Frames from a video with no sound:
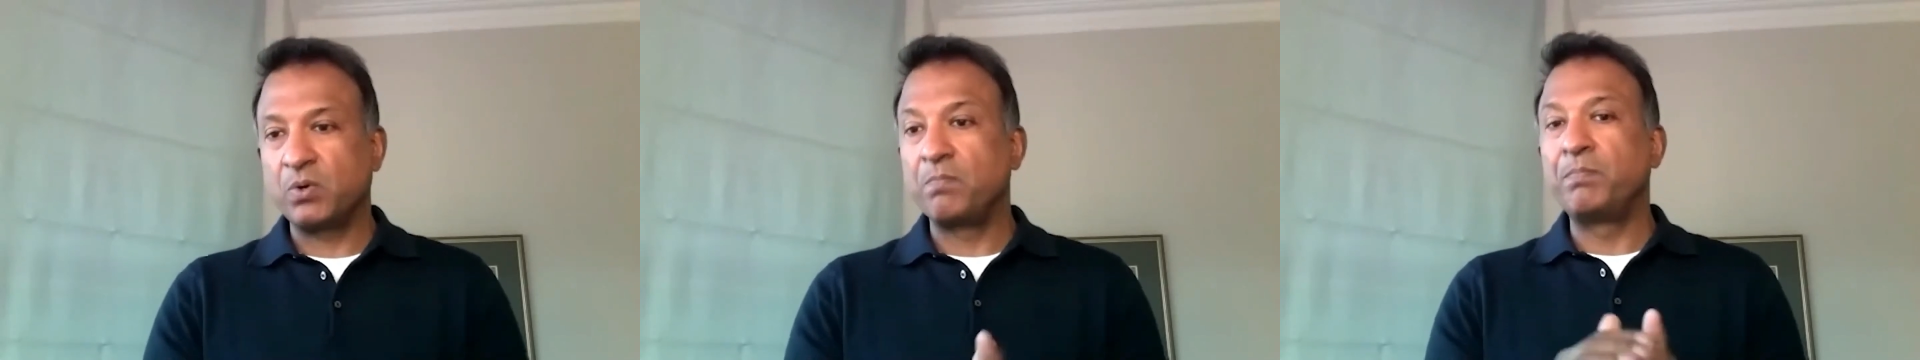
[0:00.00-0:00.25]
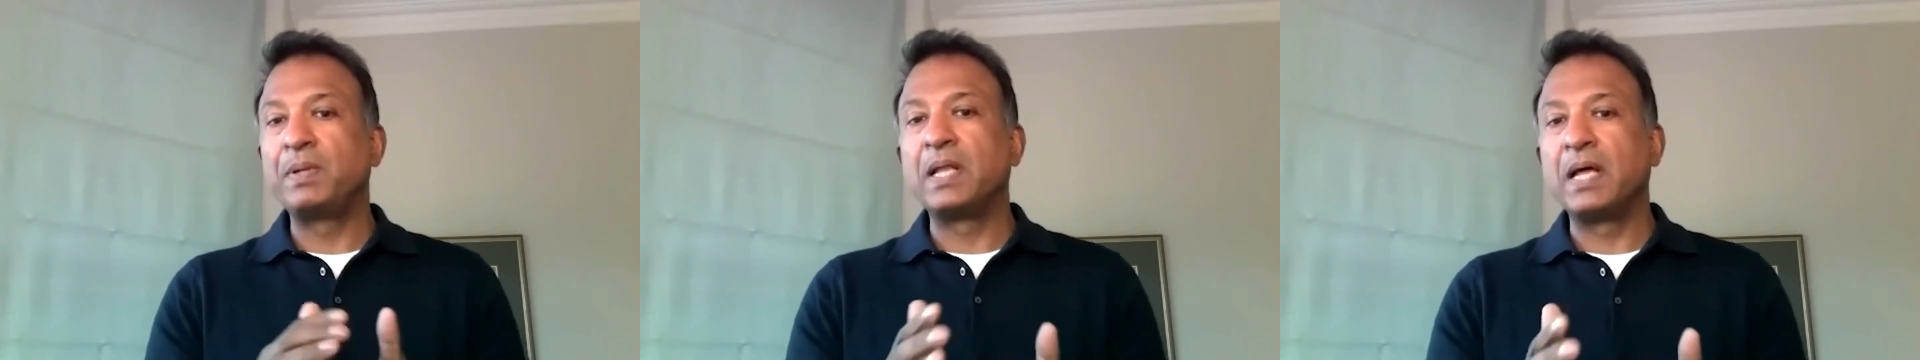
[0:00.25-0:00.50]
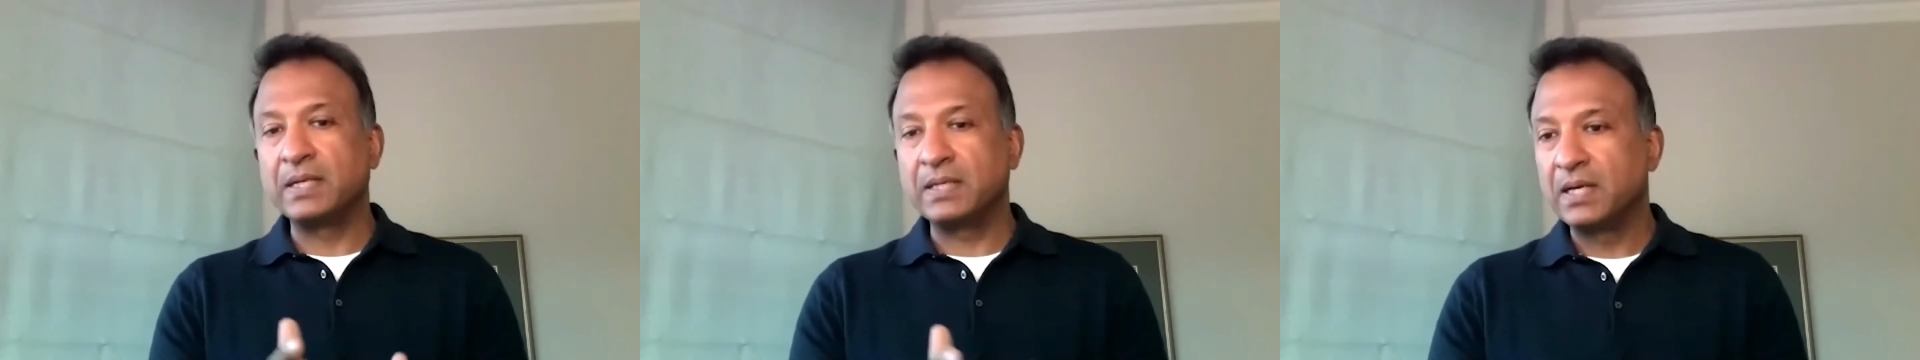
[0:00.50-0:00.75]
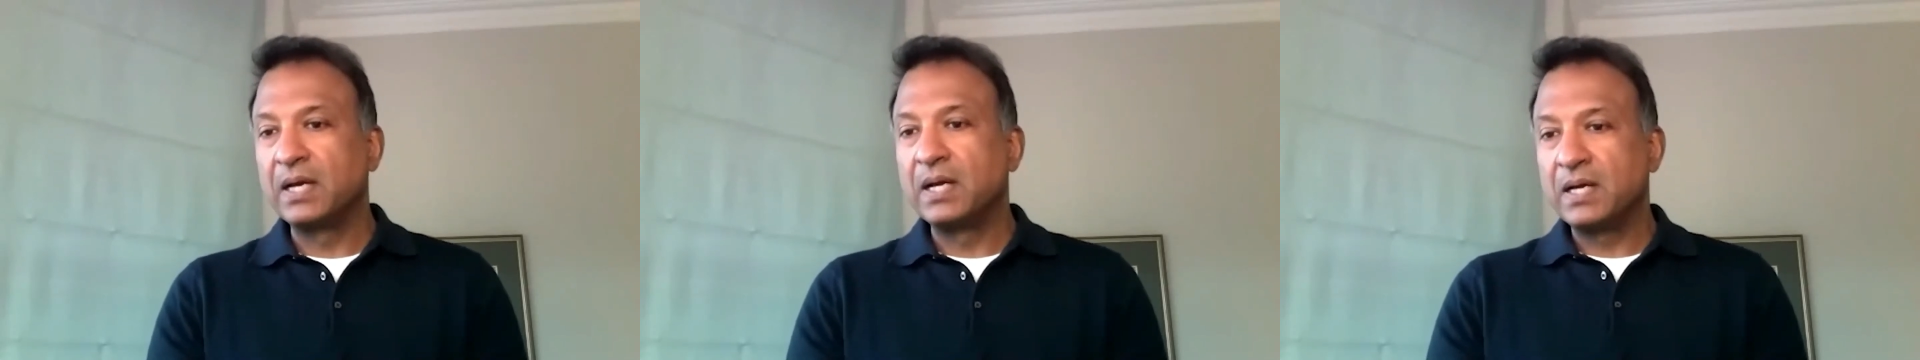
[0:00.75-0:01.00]
or
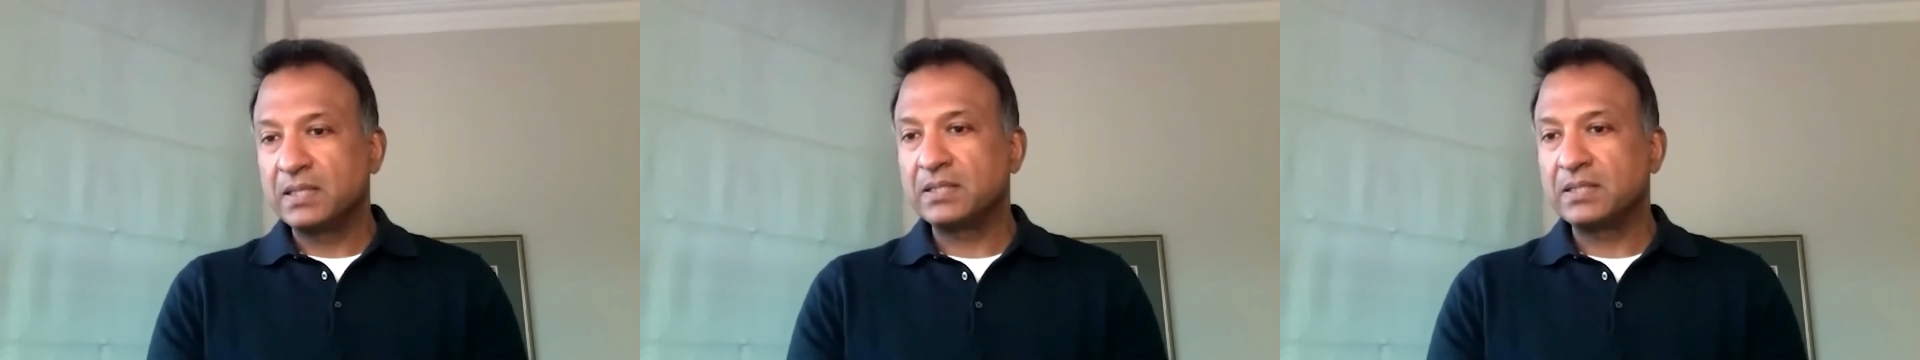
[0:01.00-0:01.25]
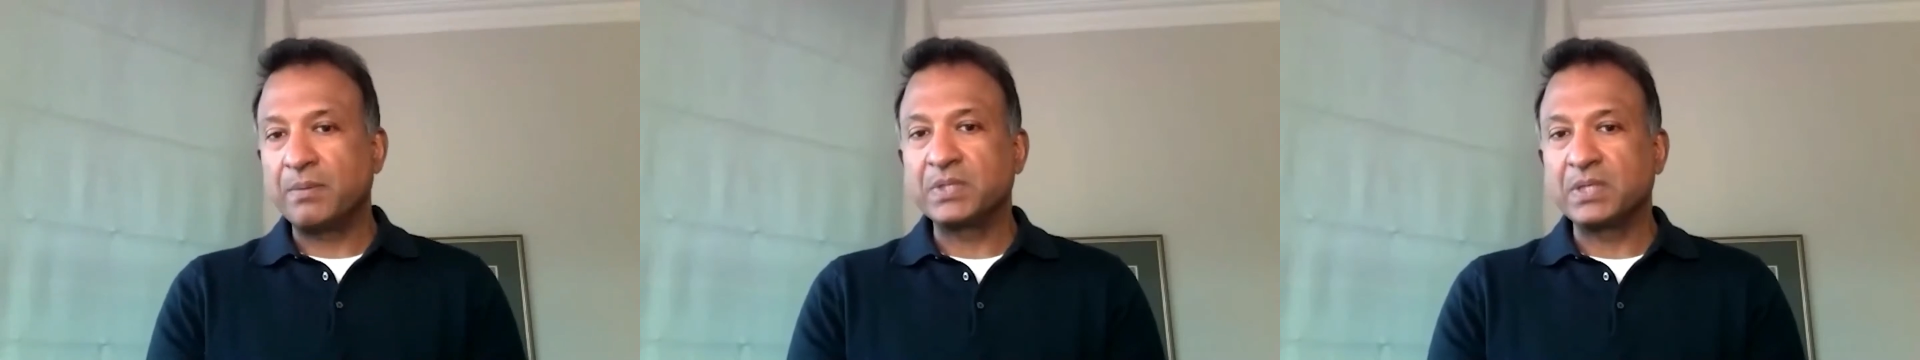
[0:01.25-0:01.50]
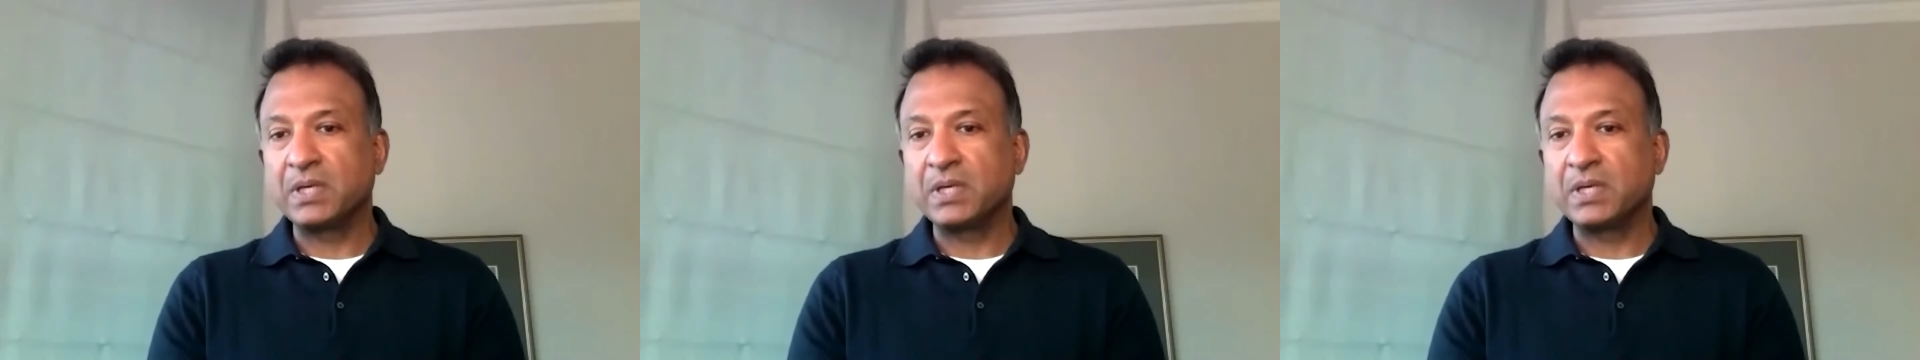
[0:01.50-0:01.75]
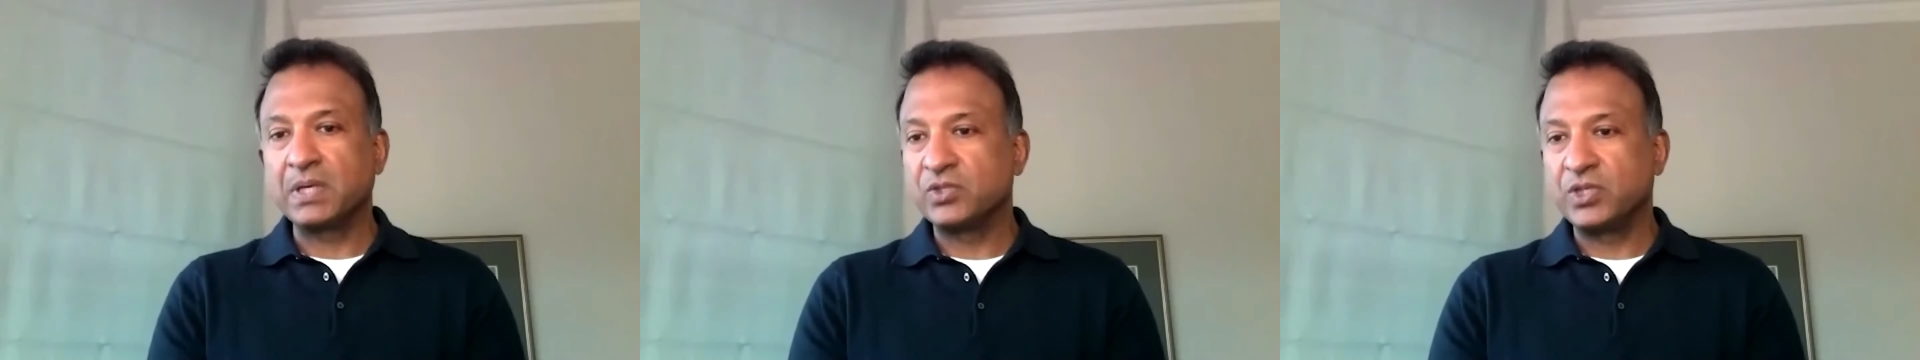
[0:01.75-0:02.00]
blood stem
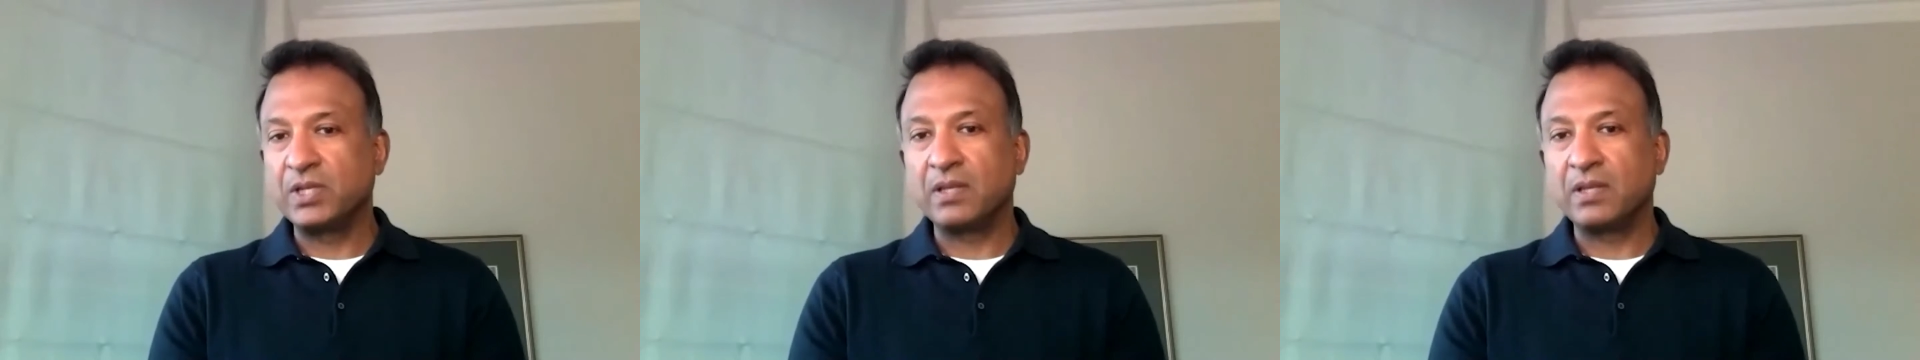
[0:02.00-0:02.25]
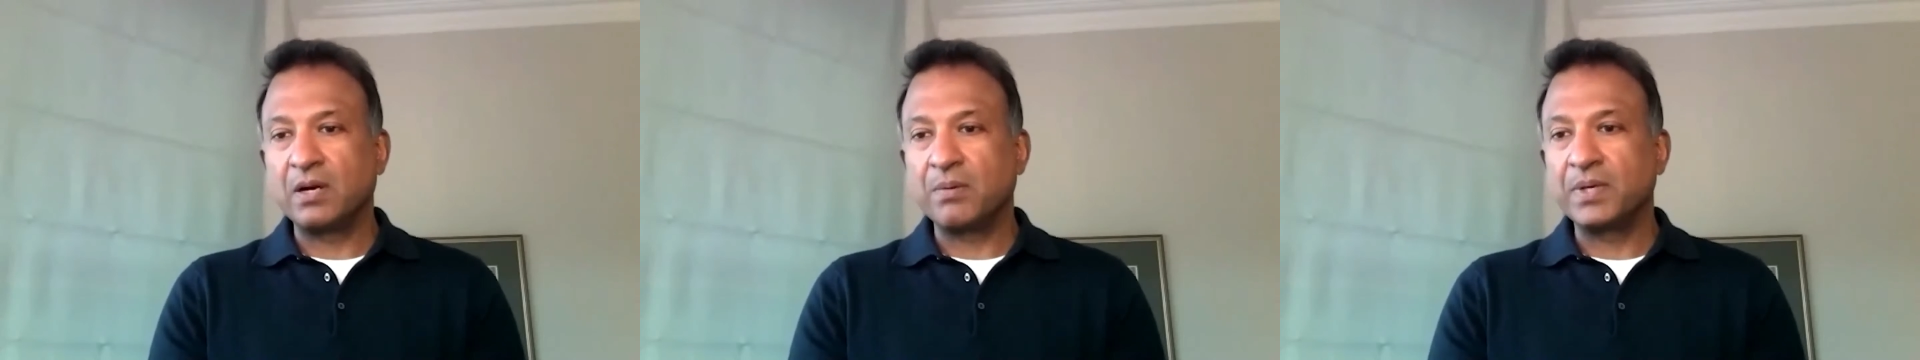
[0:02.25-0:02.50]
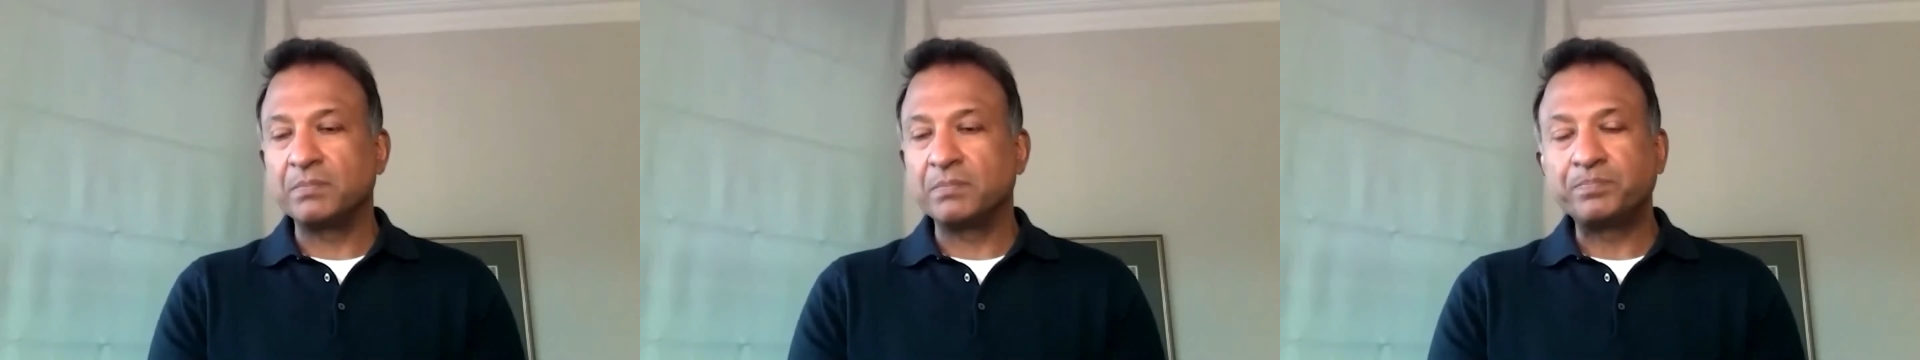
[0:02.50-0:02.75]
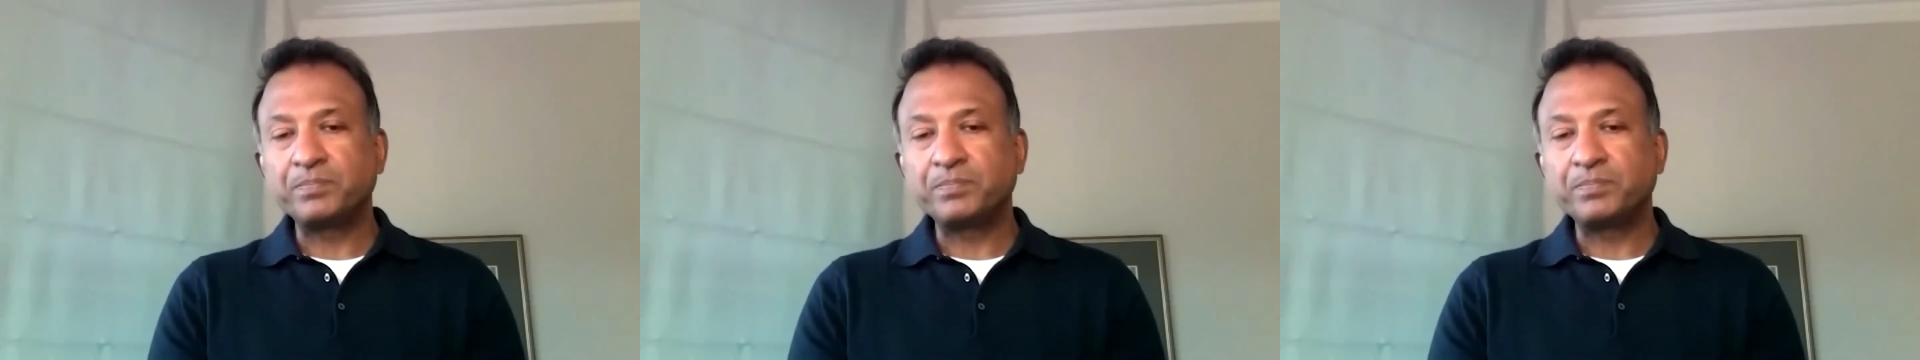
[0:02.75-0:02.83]
cell gene therapy.